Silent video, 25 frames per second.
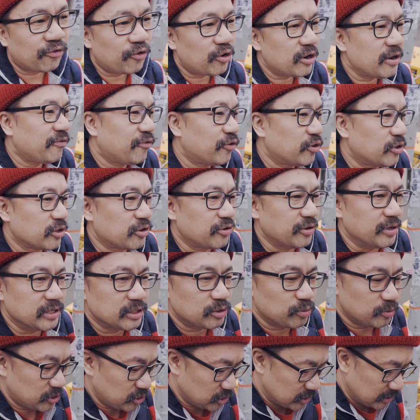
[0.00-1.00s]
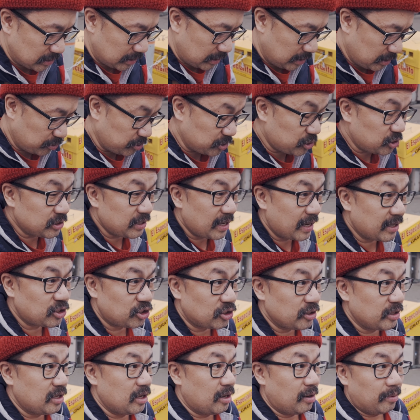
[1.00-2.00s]
44 degrees, which is
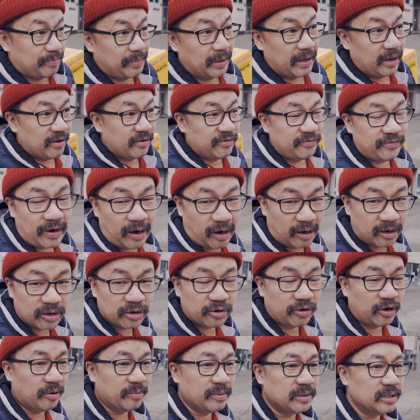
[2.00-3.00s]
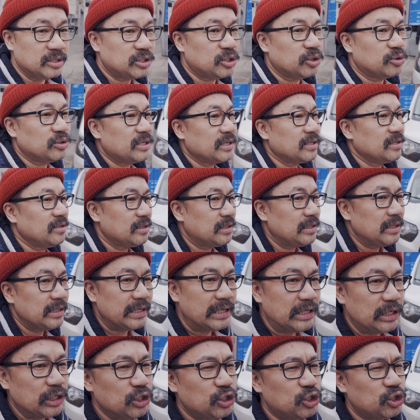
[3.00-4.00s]
actually above our agreement. So technically
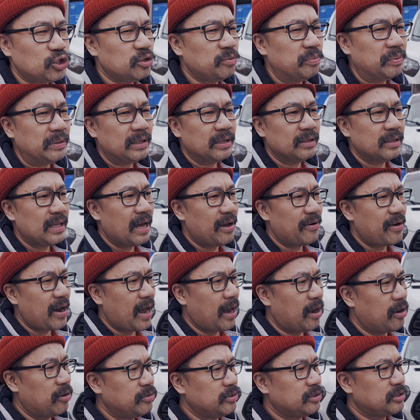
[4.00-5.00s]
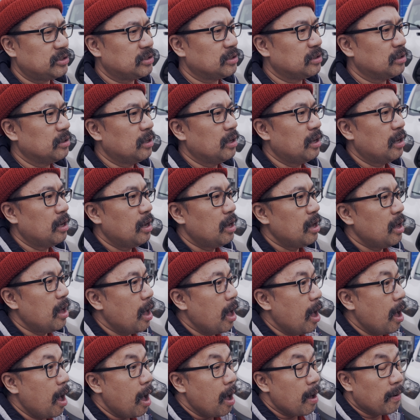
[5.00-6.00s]
he should be allowed out,
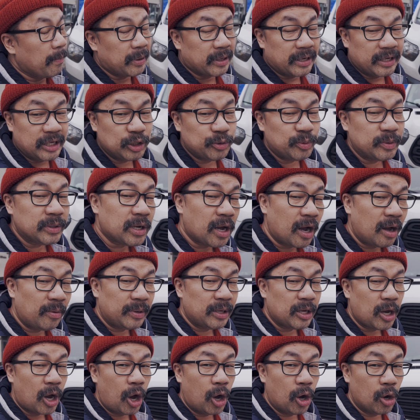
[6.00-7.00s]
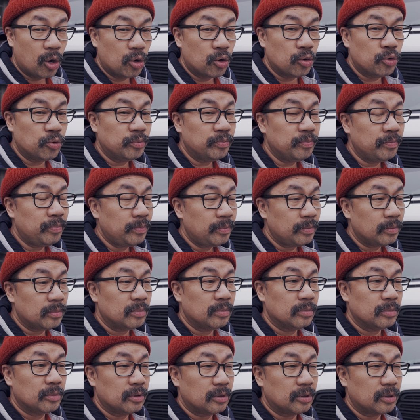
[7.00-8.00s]
but he's been coming home
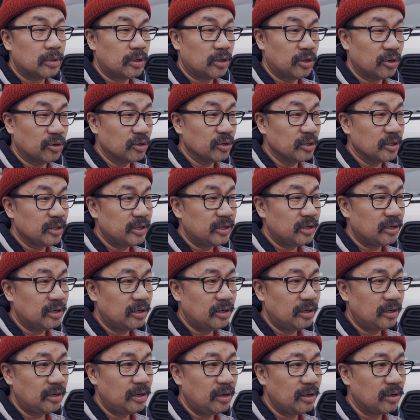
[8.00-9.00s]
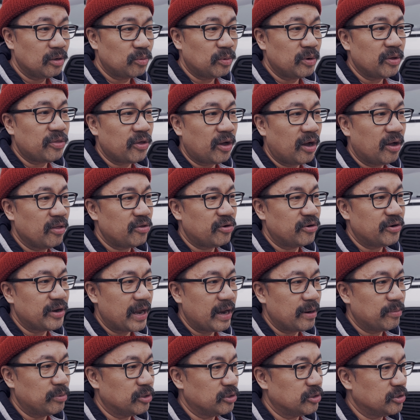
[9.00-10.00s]
earlier with other
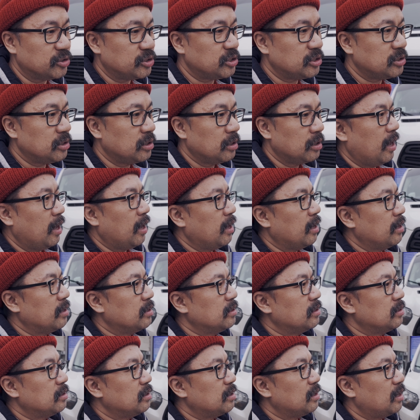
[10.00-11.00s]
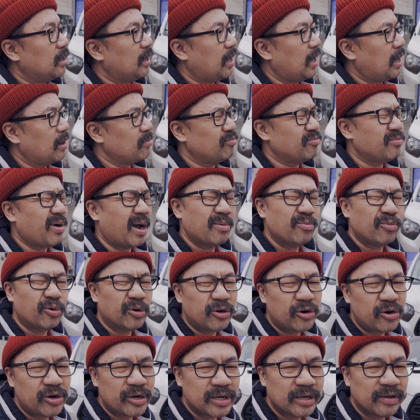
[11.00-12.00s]
neighbors, and I'm
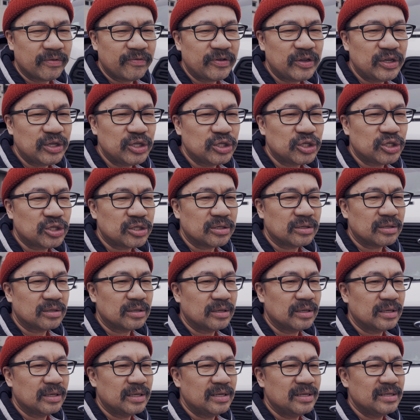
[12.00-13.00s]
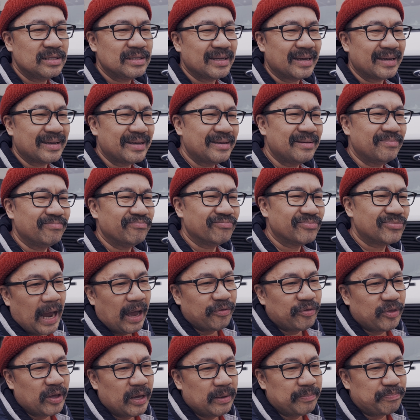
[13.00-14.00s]
wondering if he's like
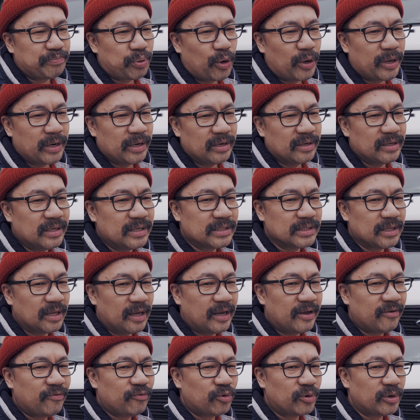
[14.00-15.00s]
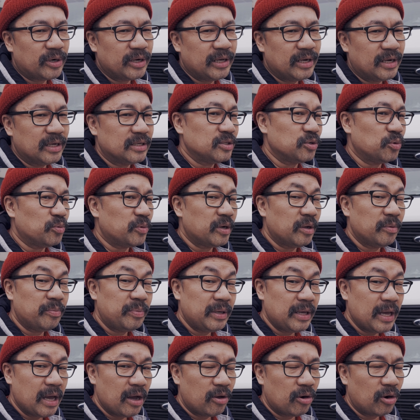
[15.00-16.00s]
at that point his life where he doesn't want to
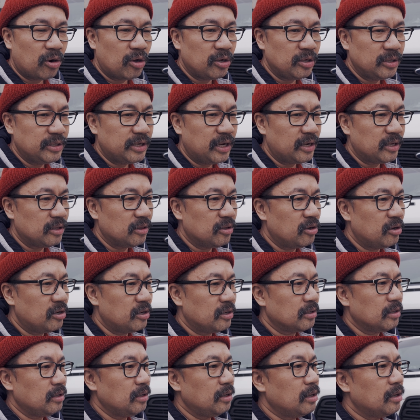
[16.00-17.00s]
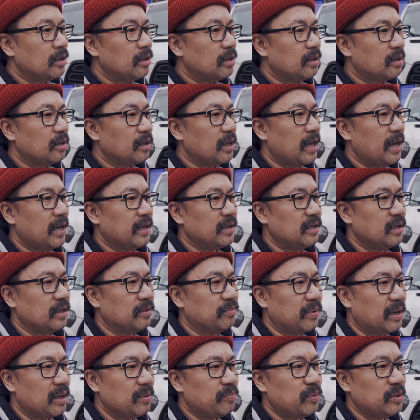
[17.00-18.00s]
be out all night long, and it
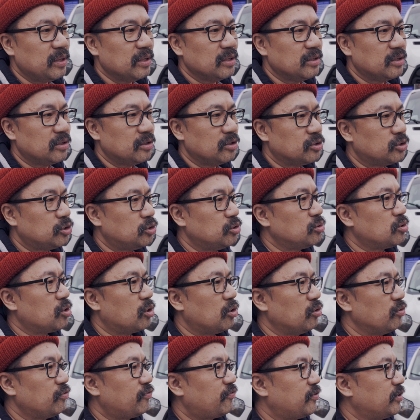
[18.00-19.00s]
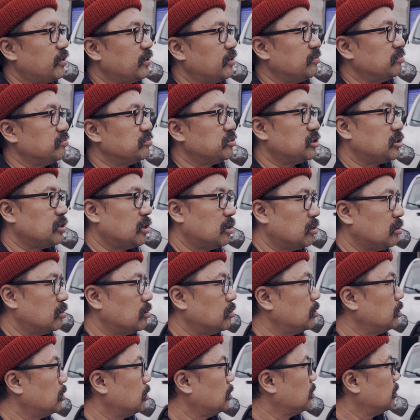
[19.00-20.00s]
might be a little too cold for him.
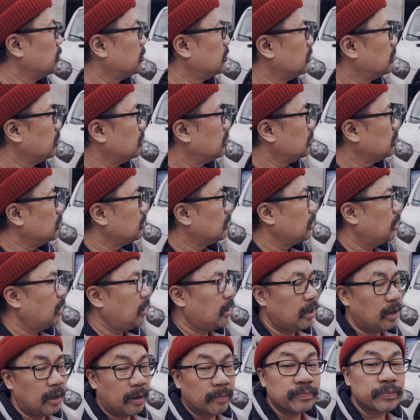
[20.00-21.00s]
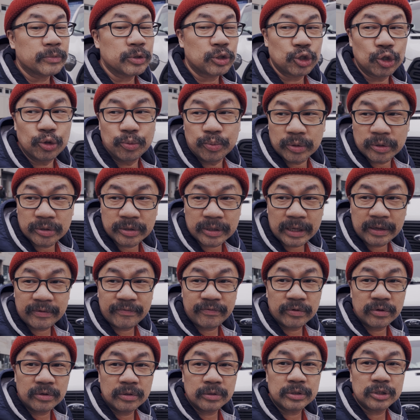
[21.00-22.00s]
So super
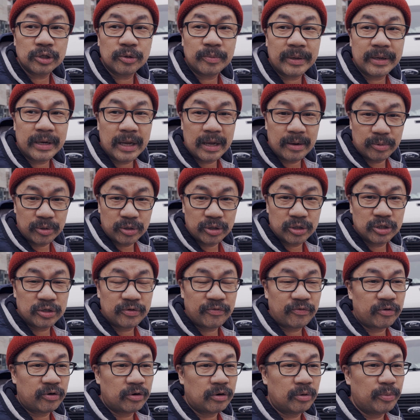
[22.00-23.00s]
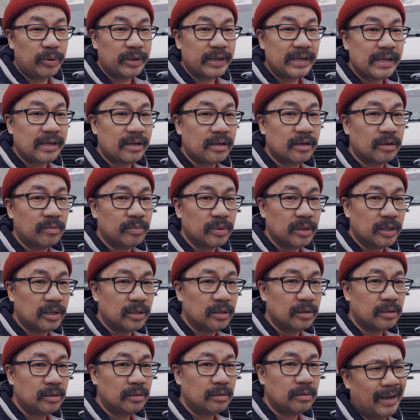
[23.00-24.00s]
thankful to my neighbors for bringing him
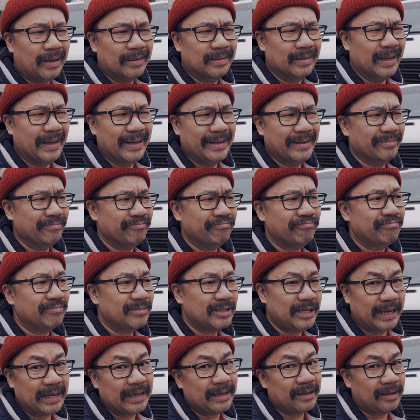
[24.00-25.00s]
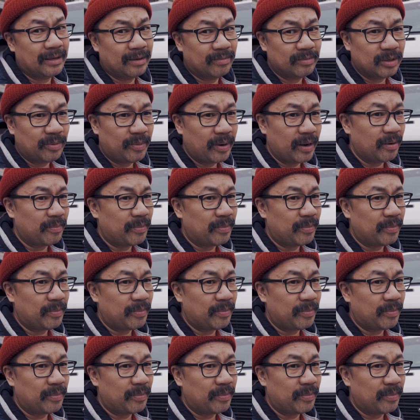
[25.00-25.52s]
in and then taking him to my